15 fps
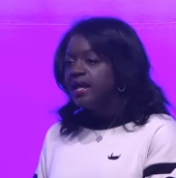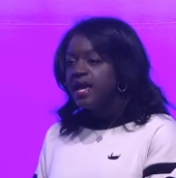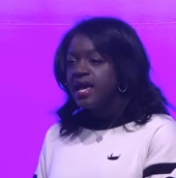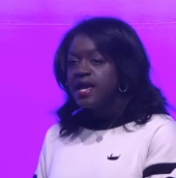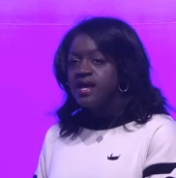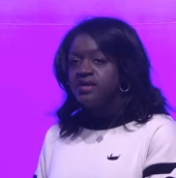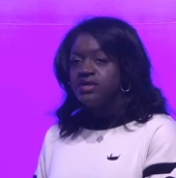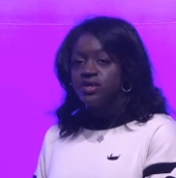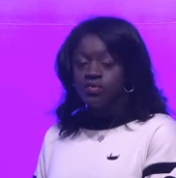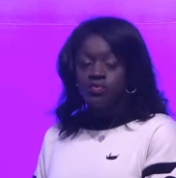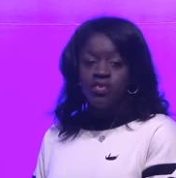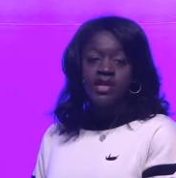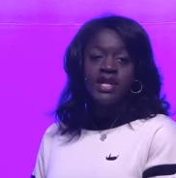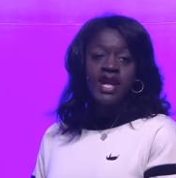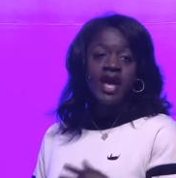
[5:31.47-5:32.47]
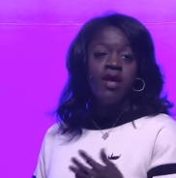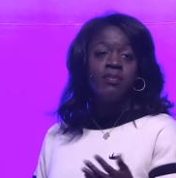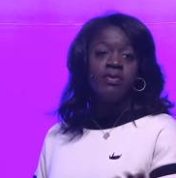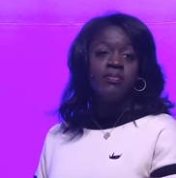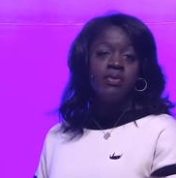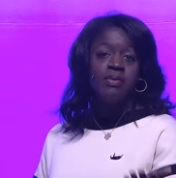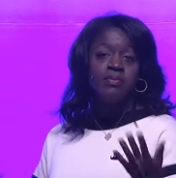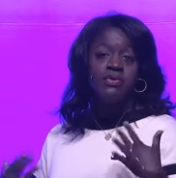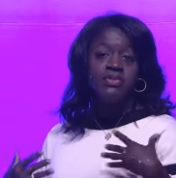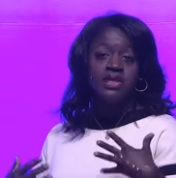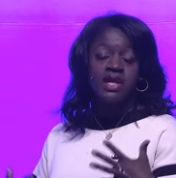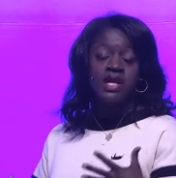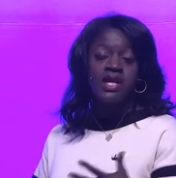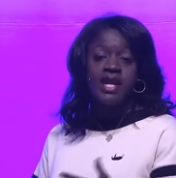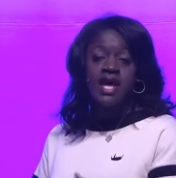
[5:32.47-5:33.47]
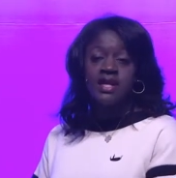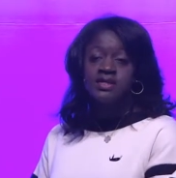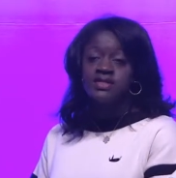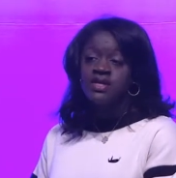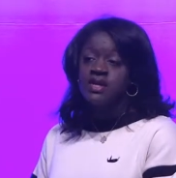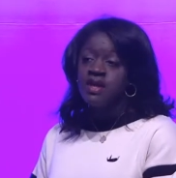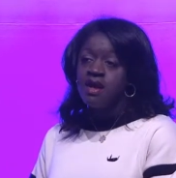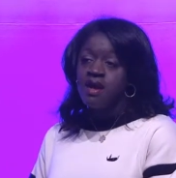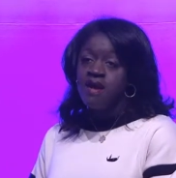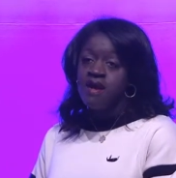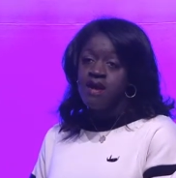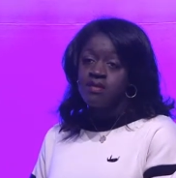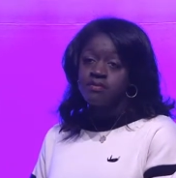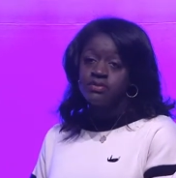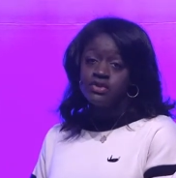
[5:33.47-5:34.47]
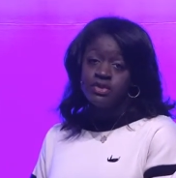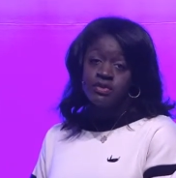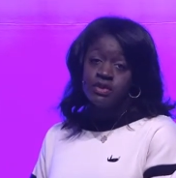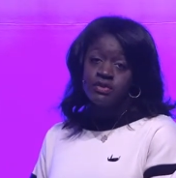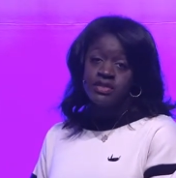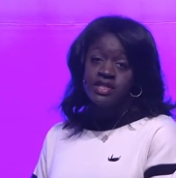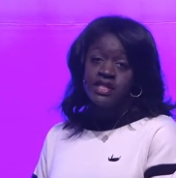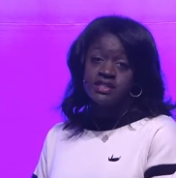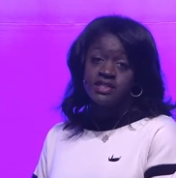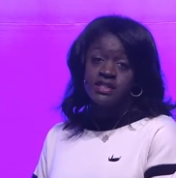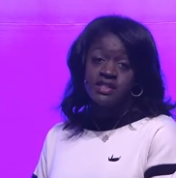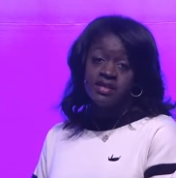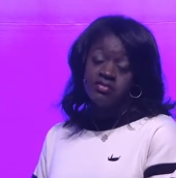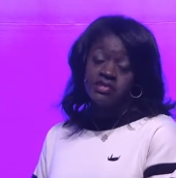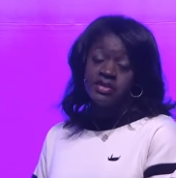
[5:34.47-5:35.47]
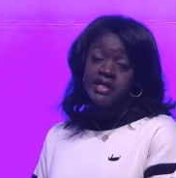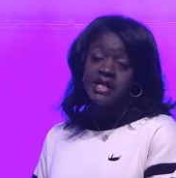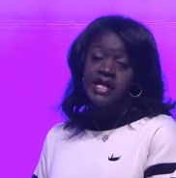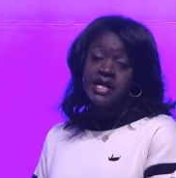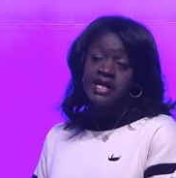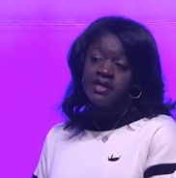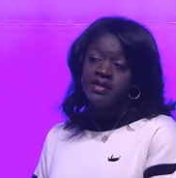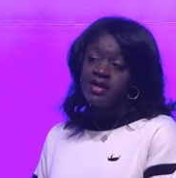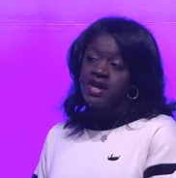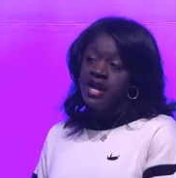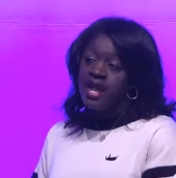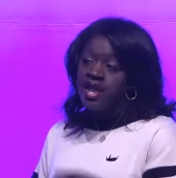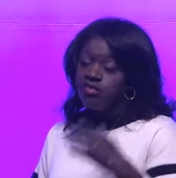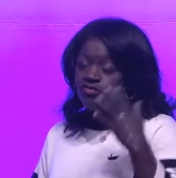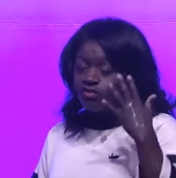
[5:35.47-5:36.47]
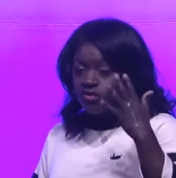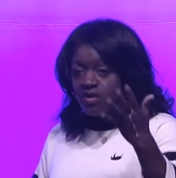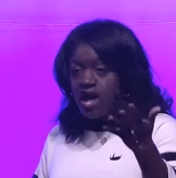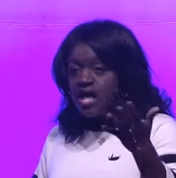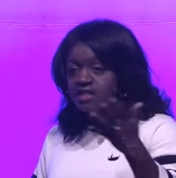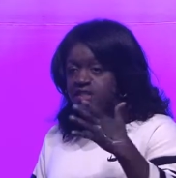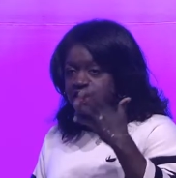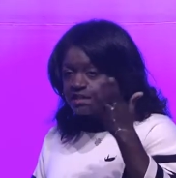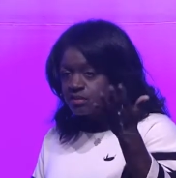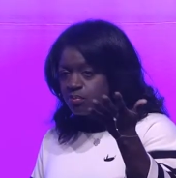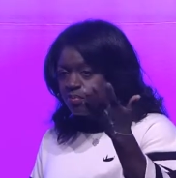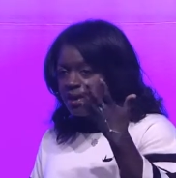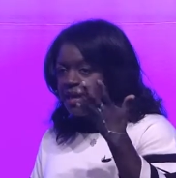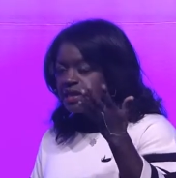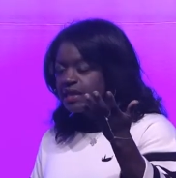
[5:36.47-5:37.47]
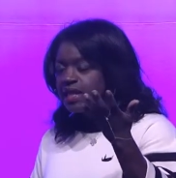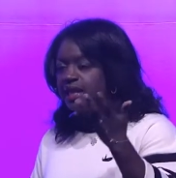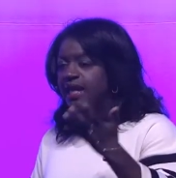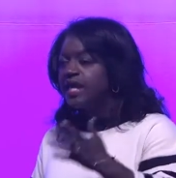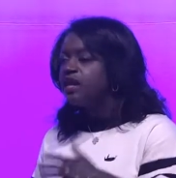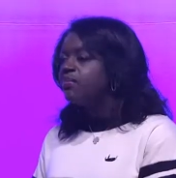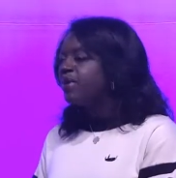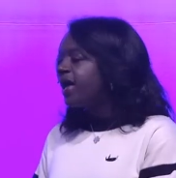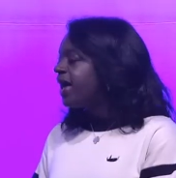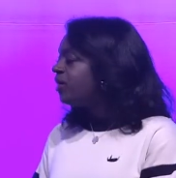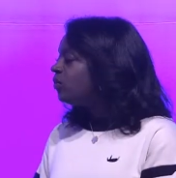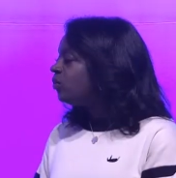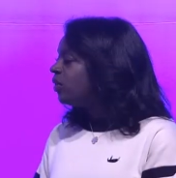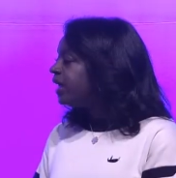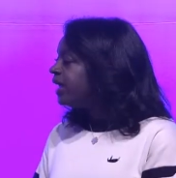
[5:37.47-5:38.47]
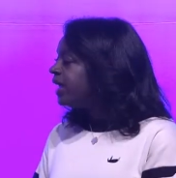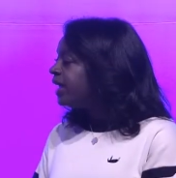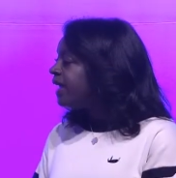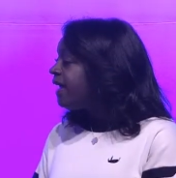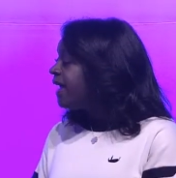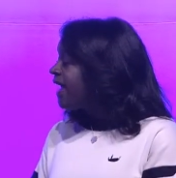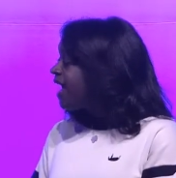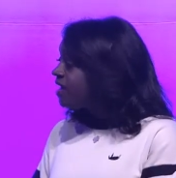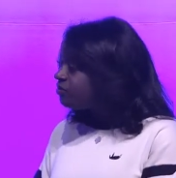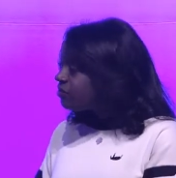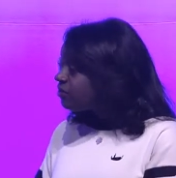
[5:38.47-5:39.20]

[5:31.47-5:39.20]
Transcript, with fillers: and you're really helping people to connect um, to those things that they really need. And for us, as a brand like eBay, we have